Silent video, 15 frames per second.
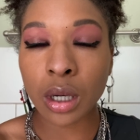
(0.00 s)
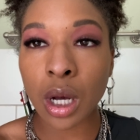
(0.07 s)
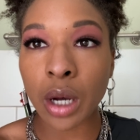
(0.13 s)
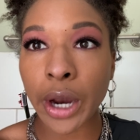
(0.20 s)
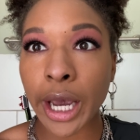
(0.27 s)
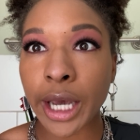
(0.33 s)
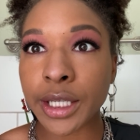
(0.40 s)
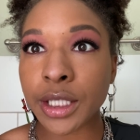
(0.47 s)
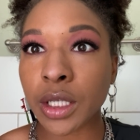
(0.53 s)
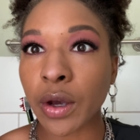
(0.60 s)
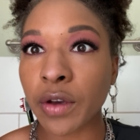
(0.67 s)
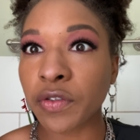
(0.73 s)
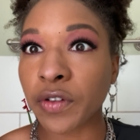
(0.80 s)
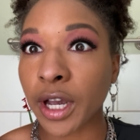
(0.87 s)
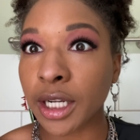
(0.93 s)
okay, so
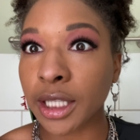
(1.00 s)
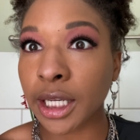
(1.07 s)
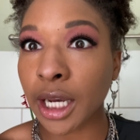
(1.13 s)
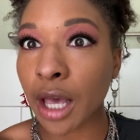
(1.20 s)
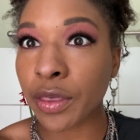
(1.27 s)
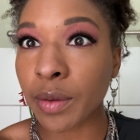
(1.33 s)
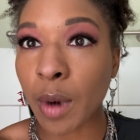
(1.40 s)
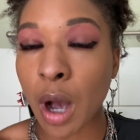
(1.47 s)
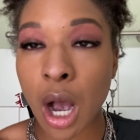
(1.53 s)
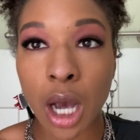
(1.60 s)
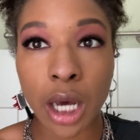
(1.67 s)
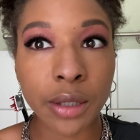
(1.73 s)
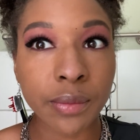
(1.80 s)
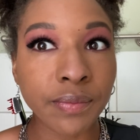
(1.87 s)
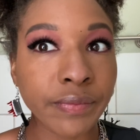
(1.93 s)
I finally got them
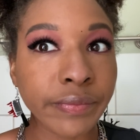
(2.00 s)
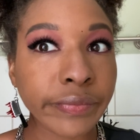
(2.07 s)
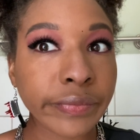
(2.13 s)
on.